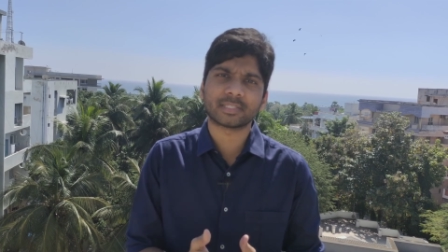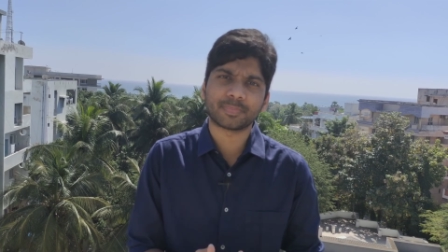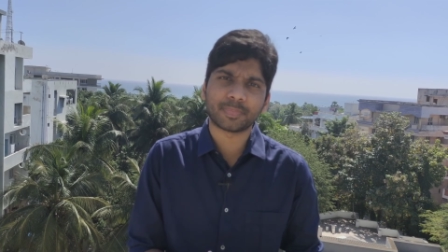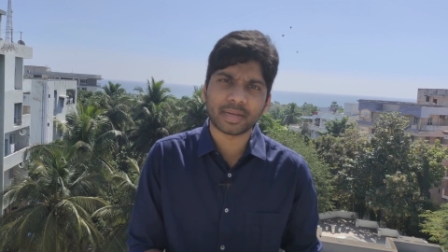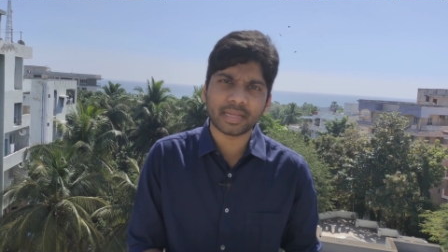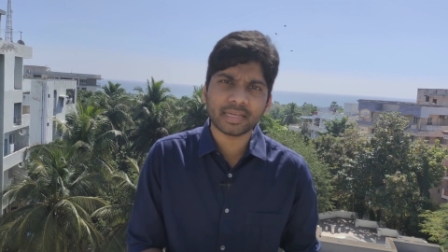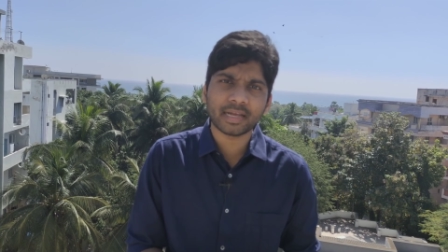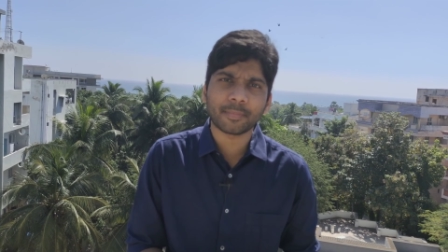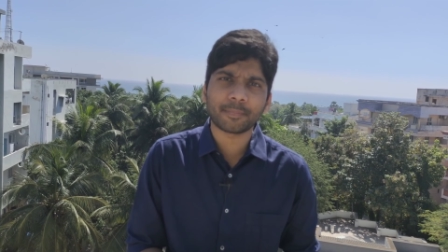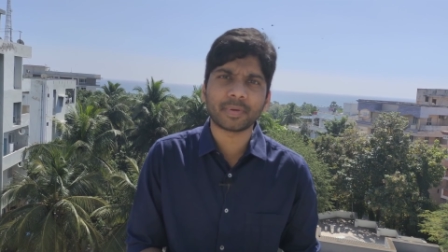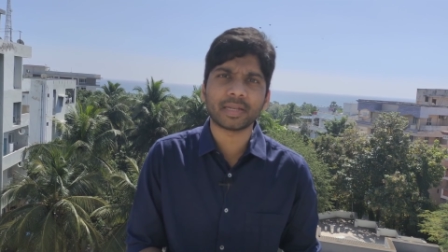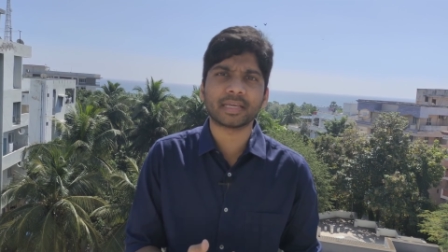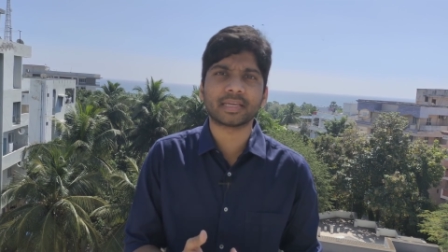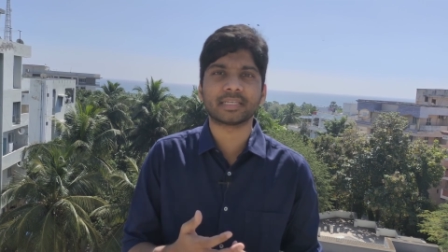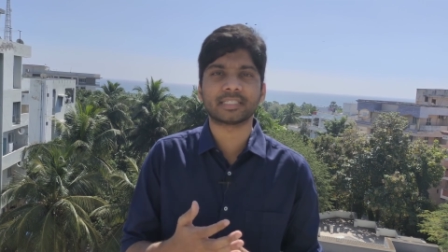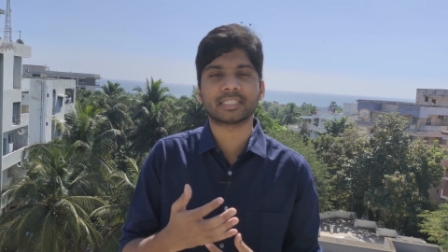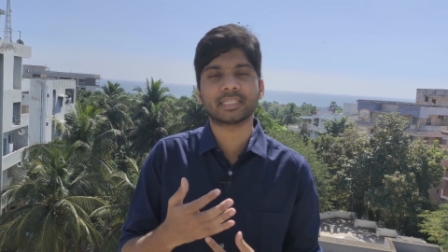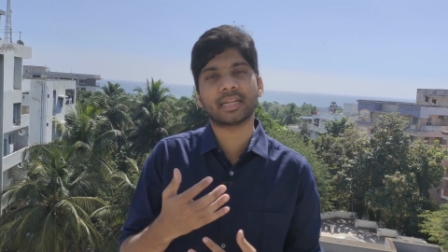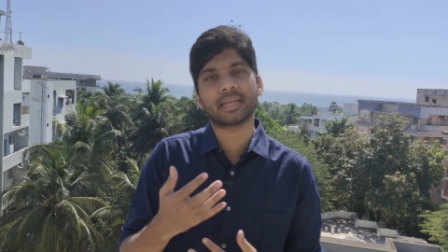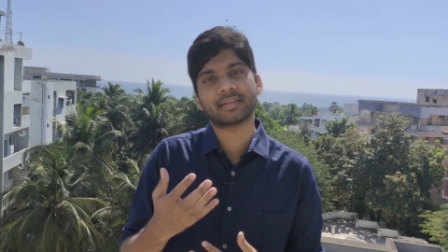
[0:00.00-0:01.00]
a Spring
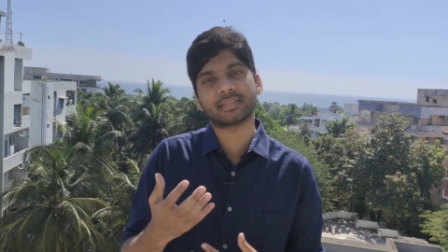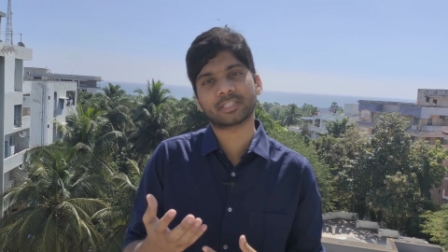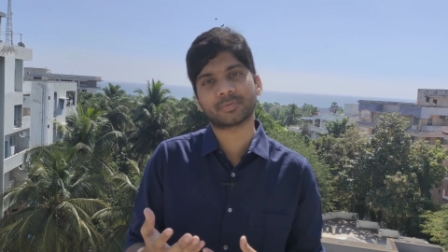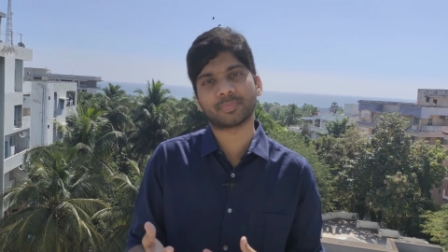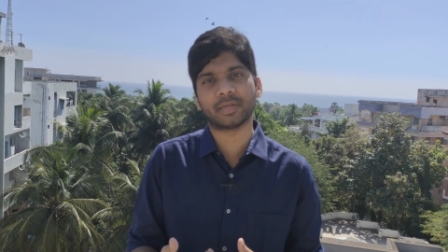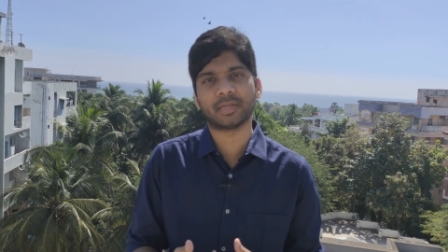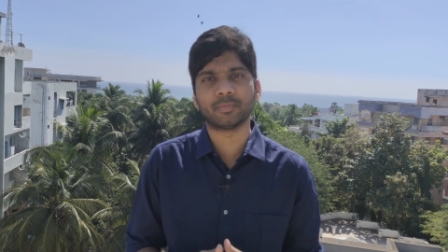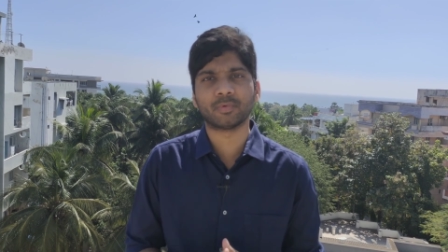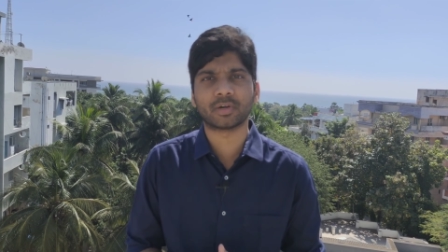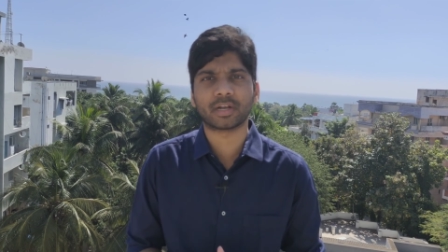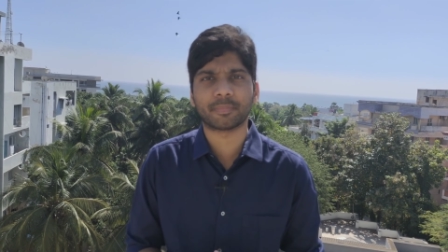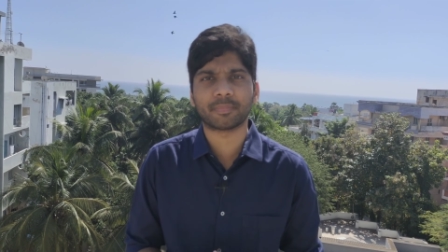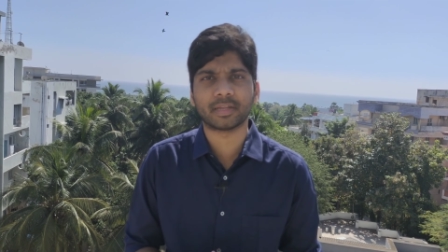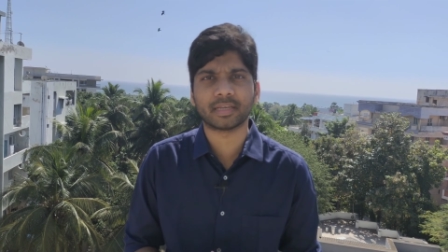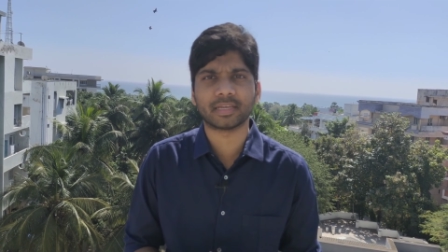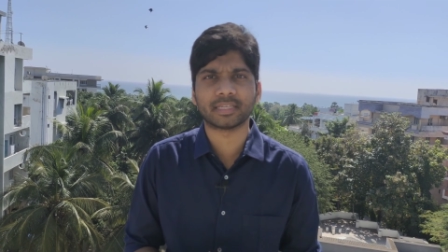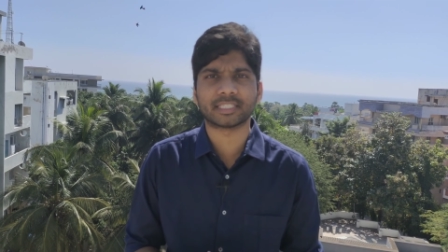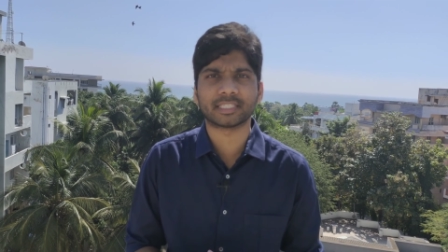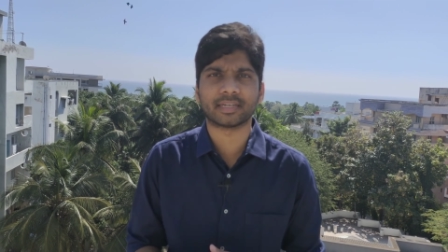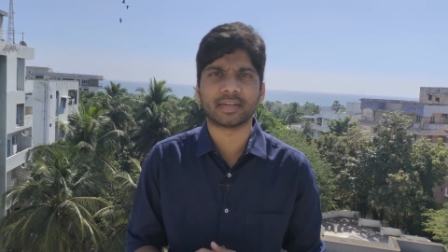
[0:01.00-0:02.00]
application and a Spring Boot
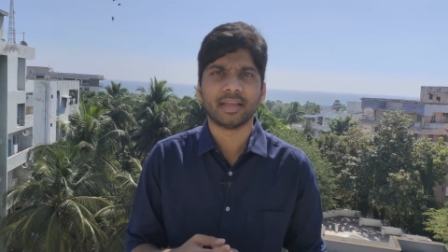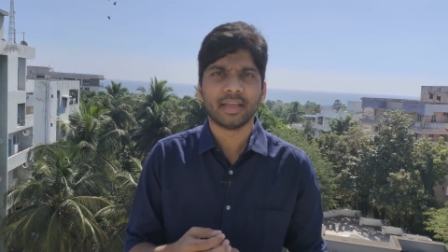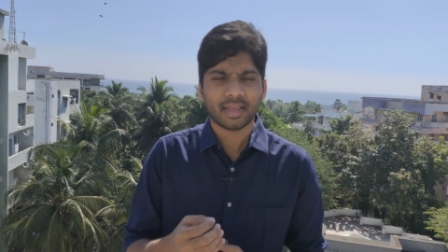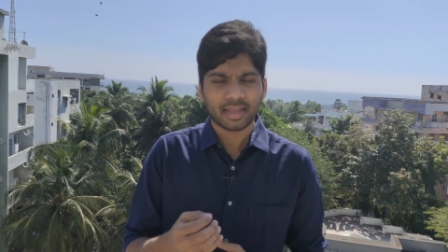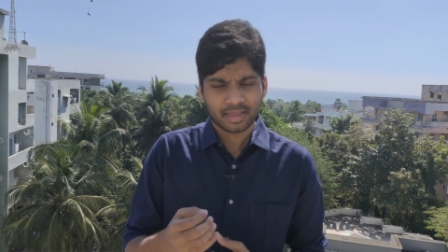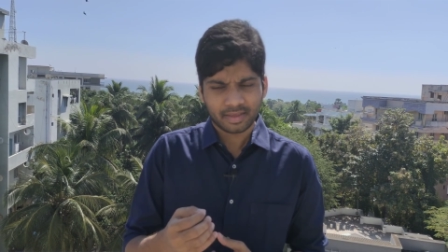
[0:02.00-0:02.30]
application.